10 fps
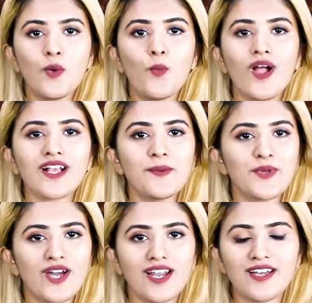Welcome
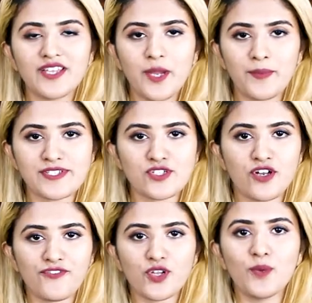to another
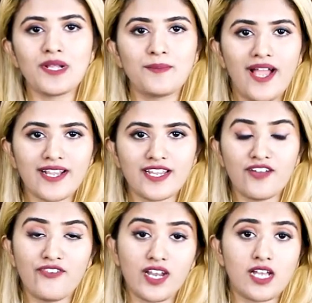episode of Global Banking
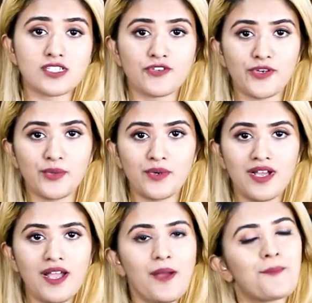and Finance to Me.
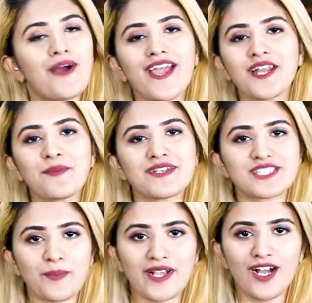My name is
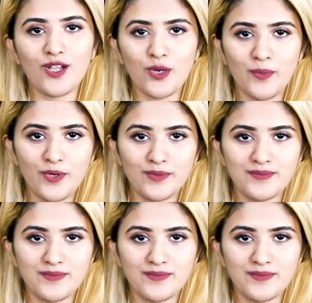Deepika Lobo.